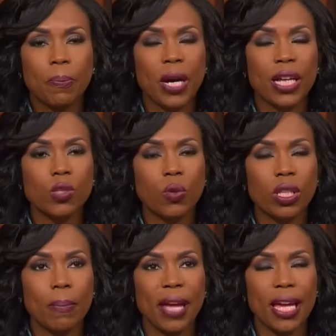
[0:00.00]
Butts,
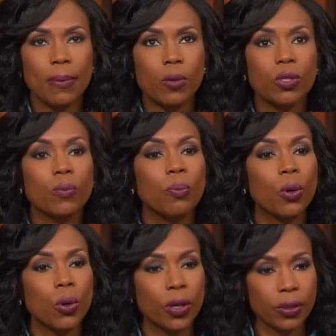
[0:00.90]
when the baby was
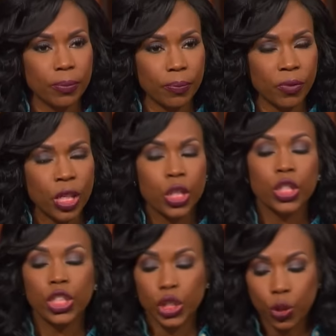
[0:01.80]
born,
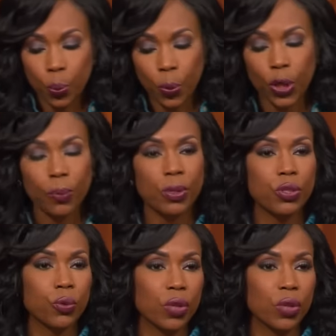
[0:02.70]
mm-hmm. did you put Mr.